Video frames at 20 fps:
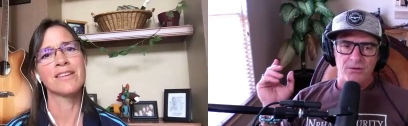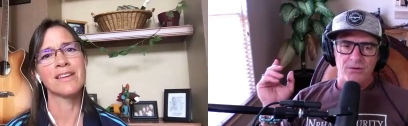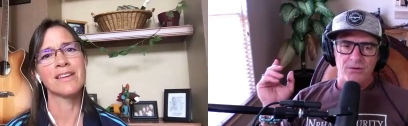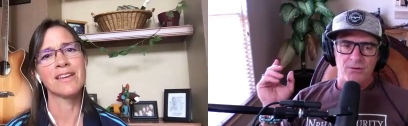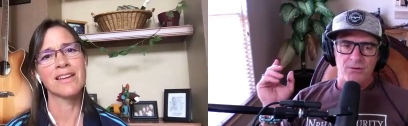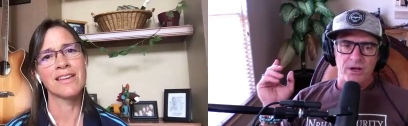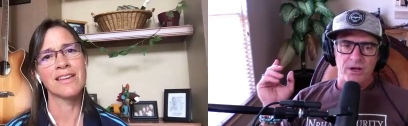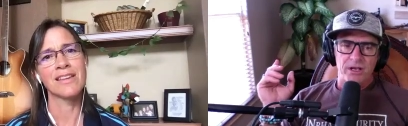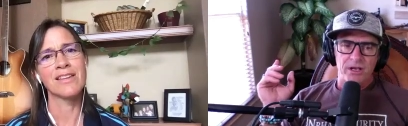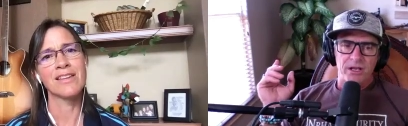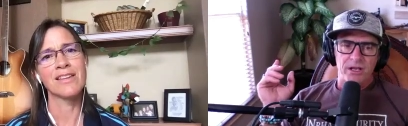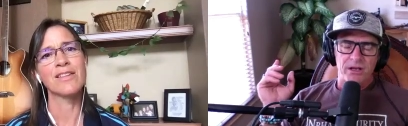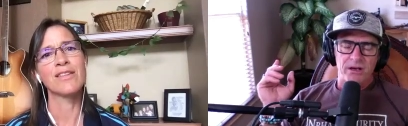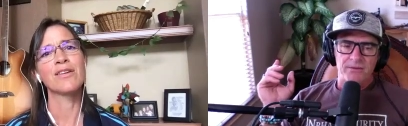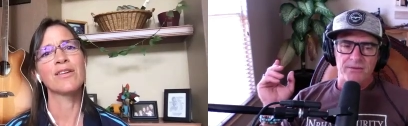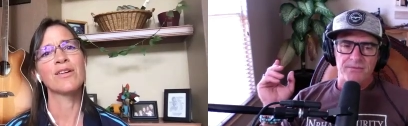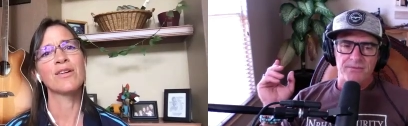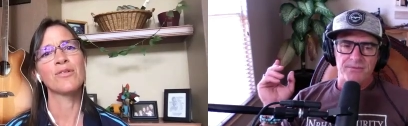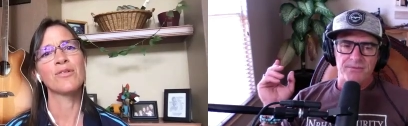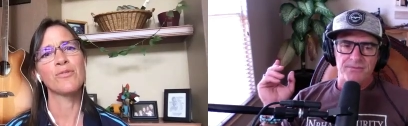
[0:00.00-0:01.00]
Speaker 1: right now.
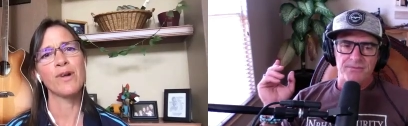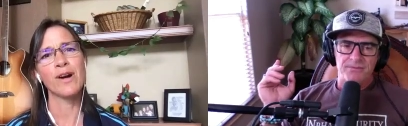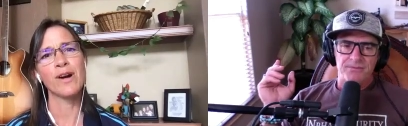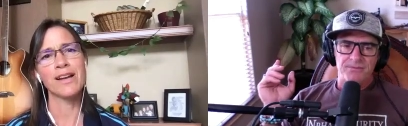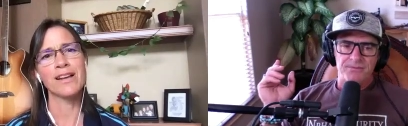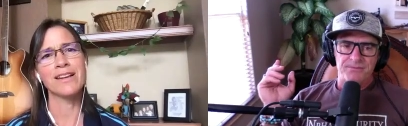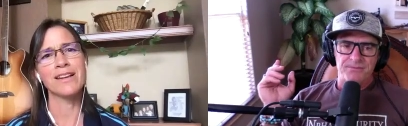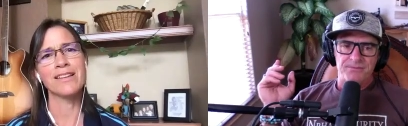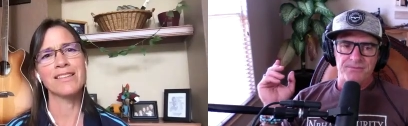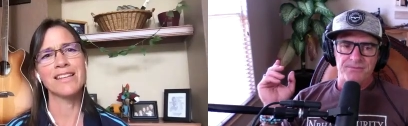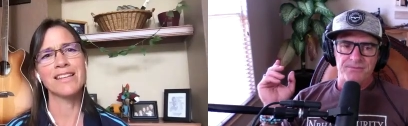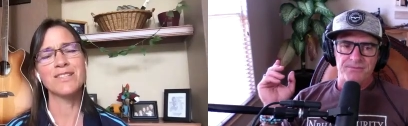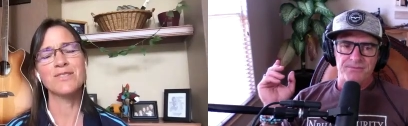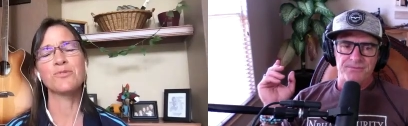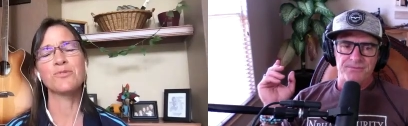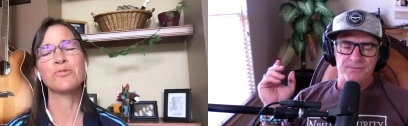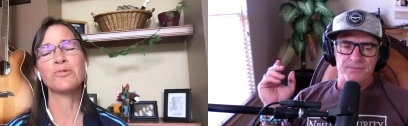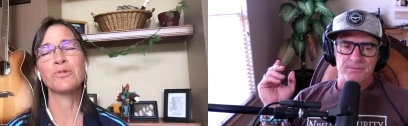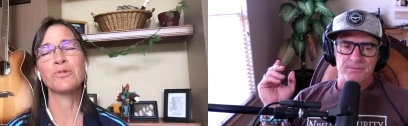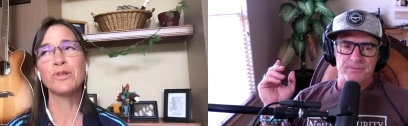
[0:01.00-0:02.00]
Speaker 2: Right.
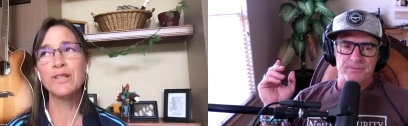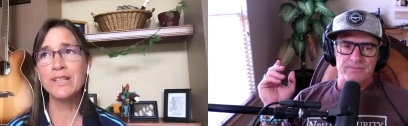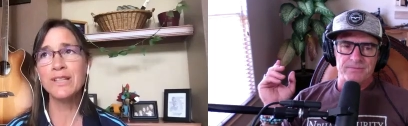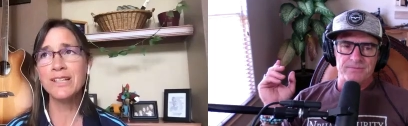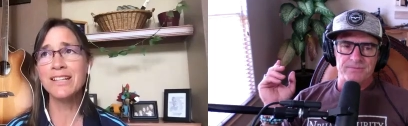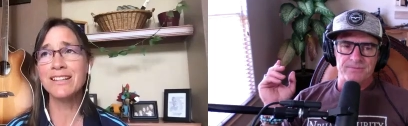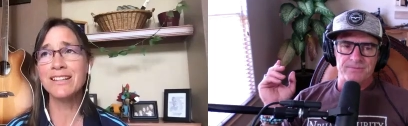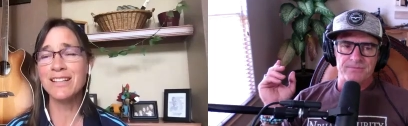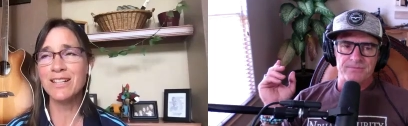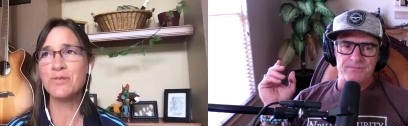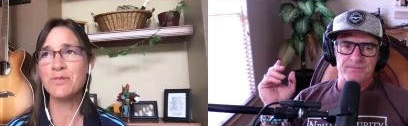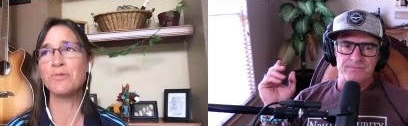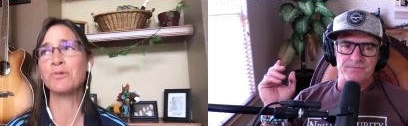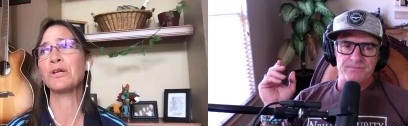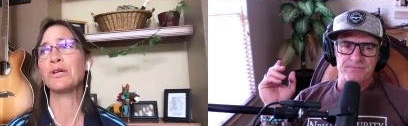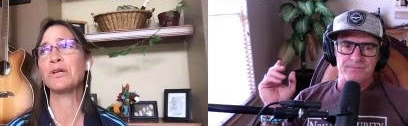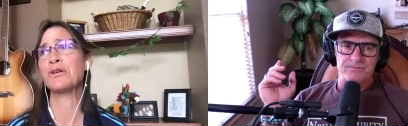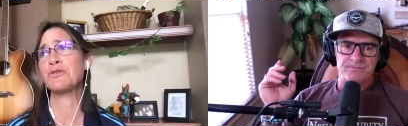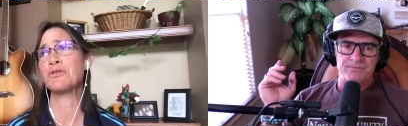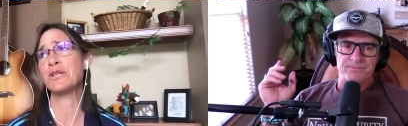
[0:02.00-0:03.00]
That's really, that's
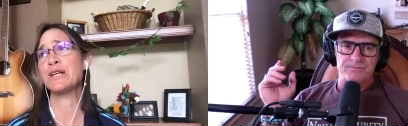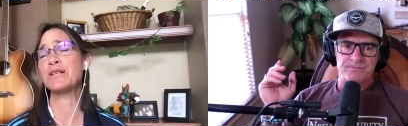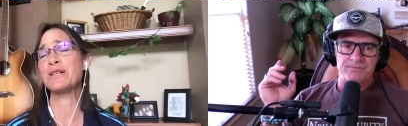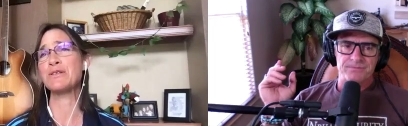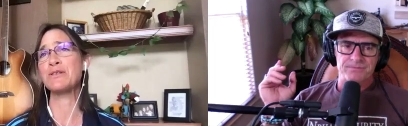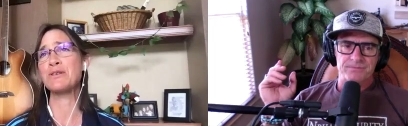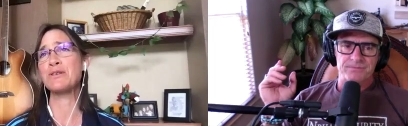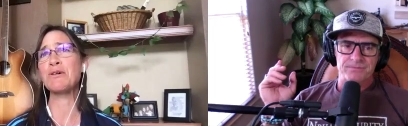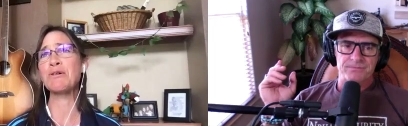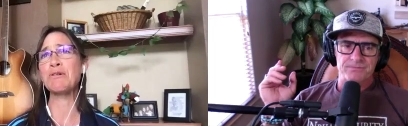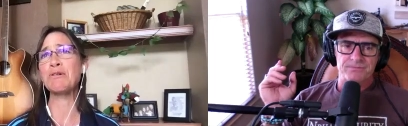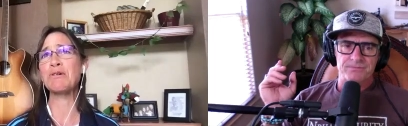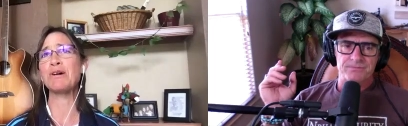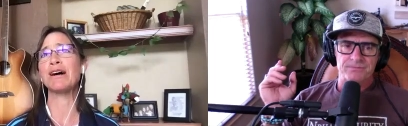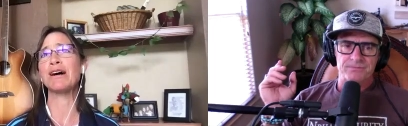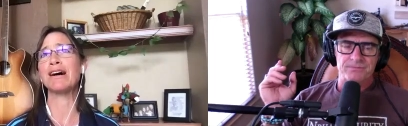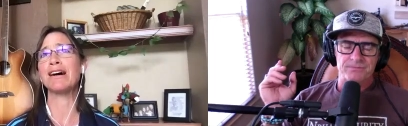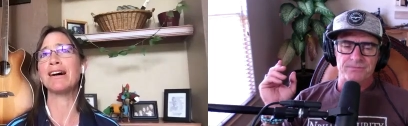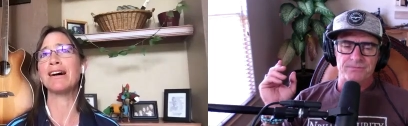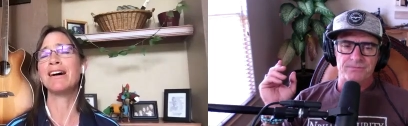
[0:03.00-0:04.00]
really interesting.
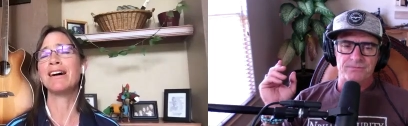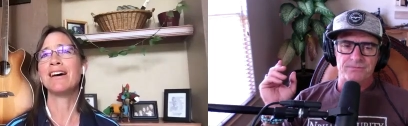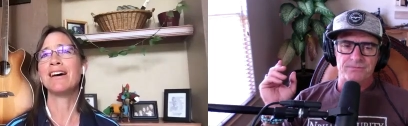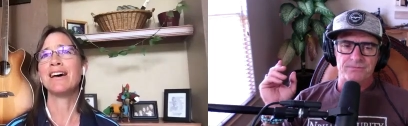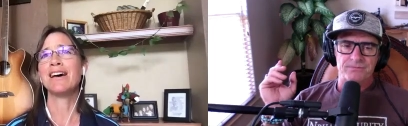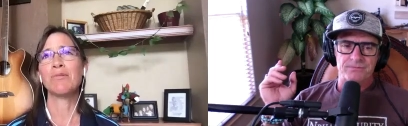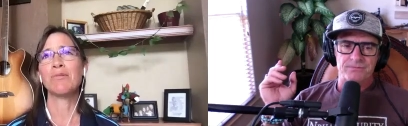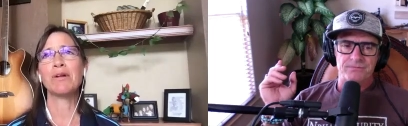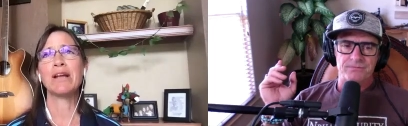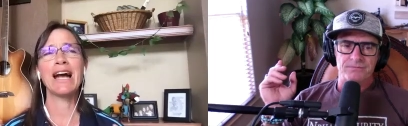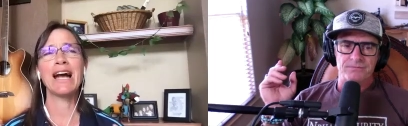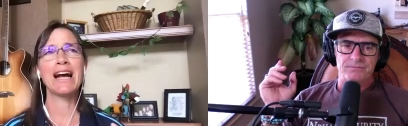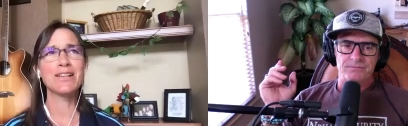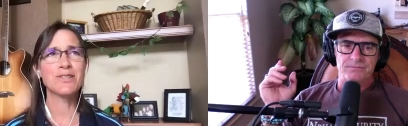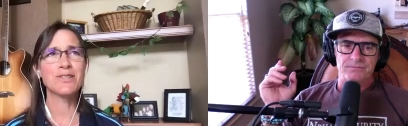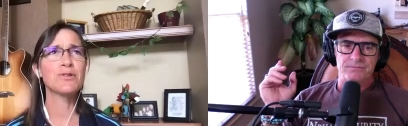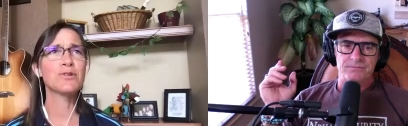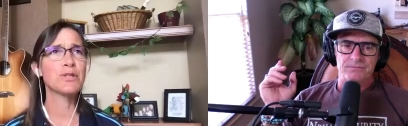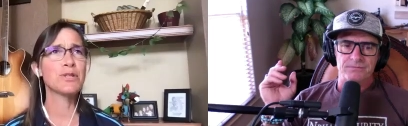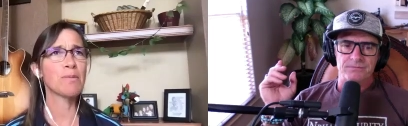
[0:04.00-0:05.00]
So I'm going to
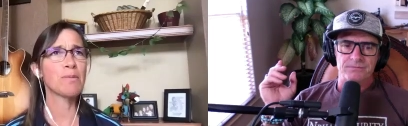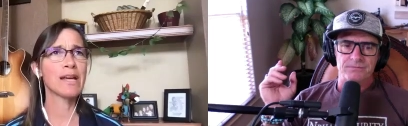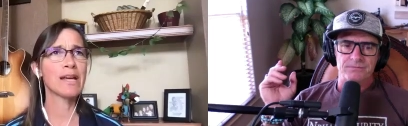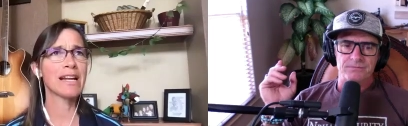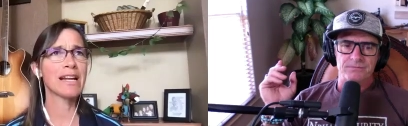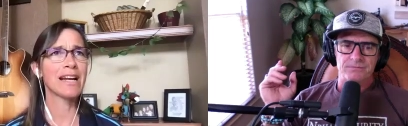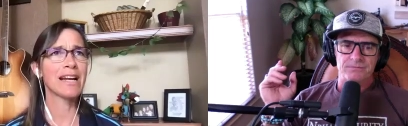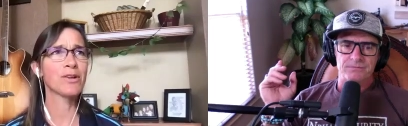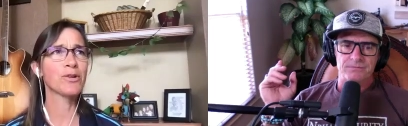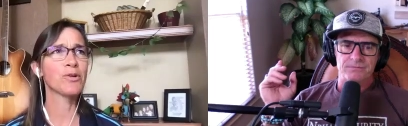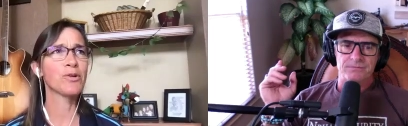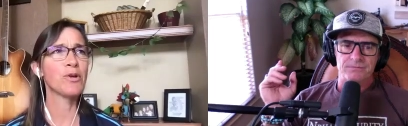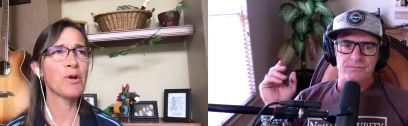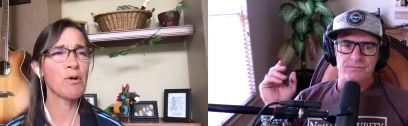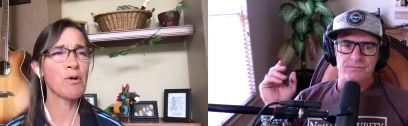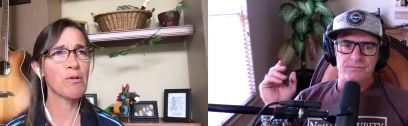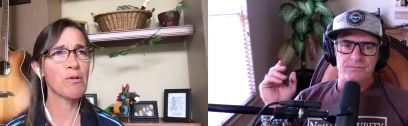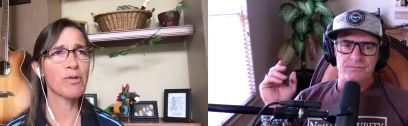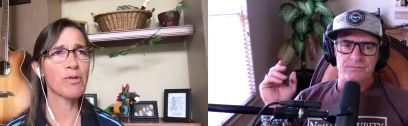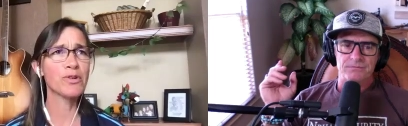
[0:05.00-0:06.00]
ask you something and I don't
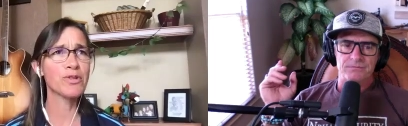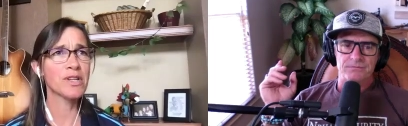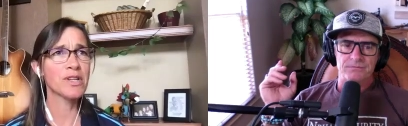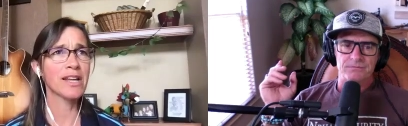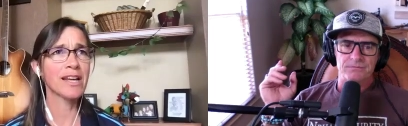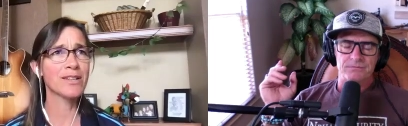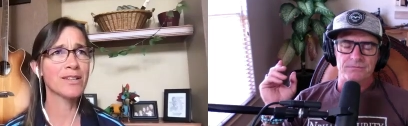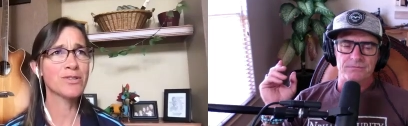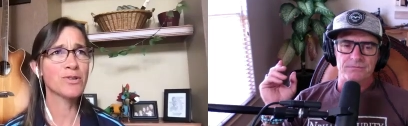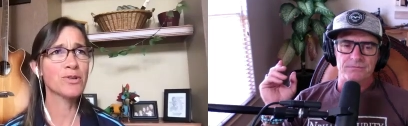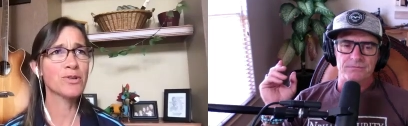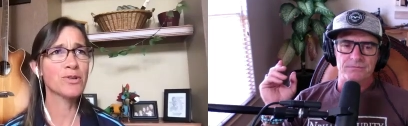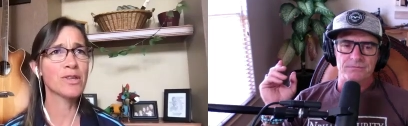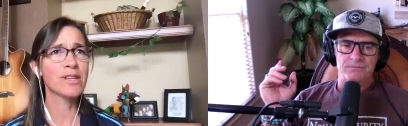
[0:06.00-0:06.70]
know if there's an answer to